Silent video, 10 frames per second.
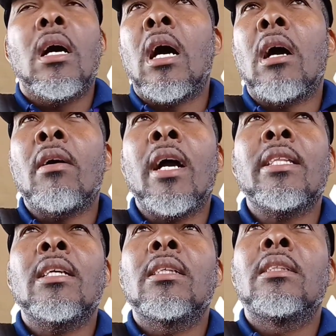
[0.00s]
Alright?
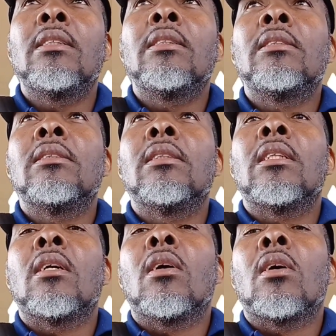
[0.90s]

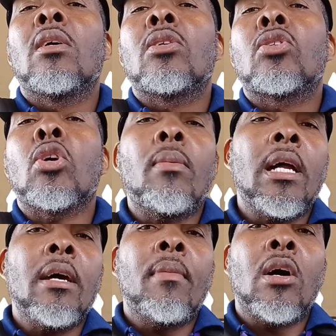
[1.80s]
Some
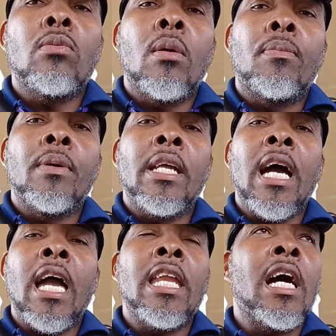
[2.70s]
of them I come up with the
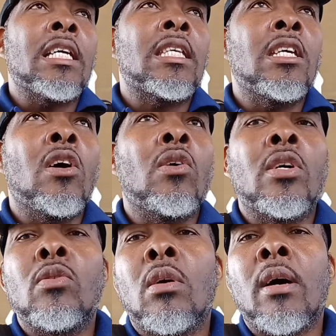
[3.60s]
idea and say, yo,
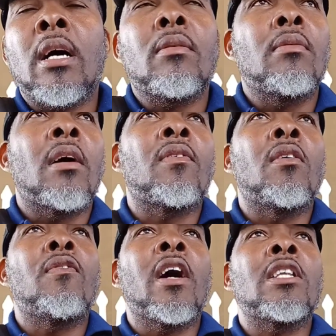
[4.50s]
you know, I've
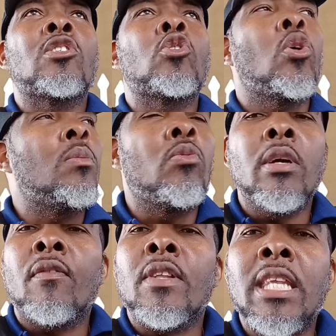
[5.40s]
got to find some
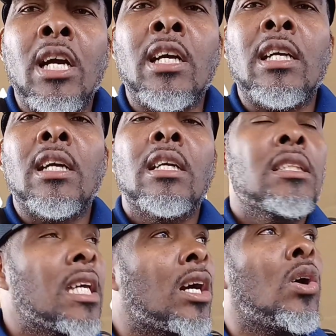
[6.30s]
way to take,
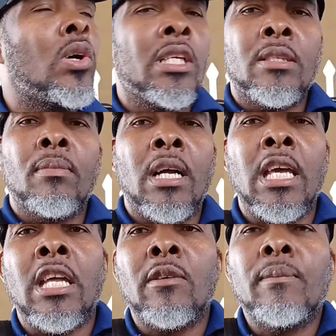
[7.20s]
take out this man. You,
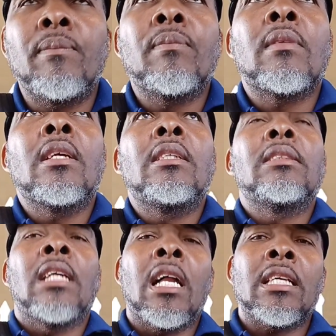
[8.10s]
know?
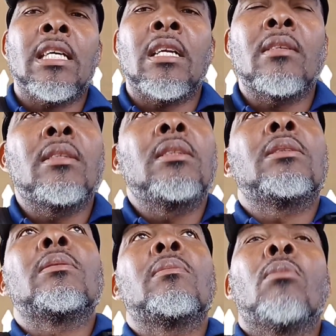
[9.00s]
you understand?
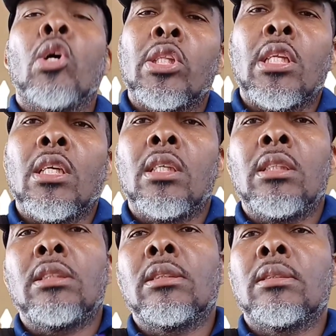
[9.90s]
But,
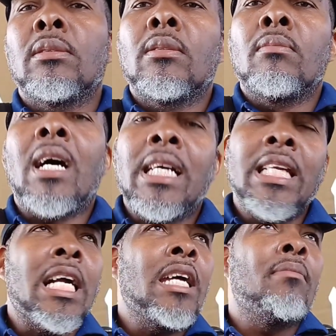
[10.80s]
back in
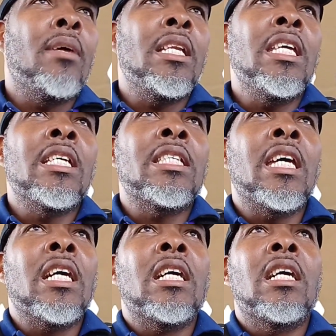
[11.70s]
them days
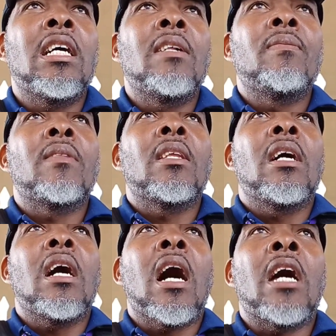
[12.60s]
there,
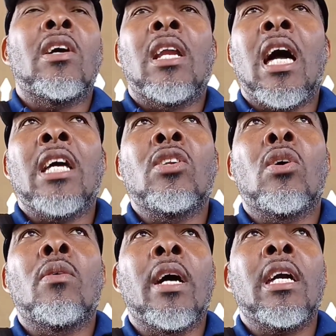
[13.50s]
and I like
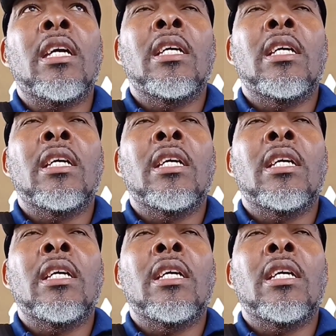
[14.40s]
nowhere,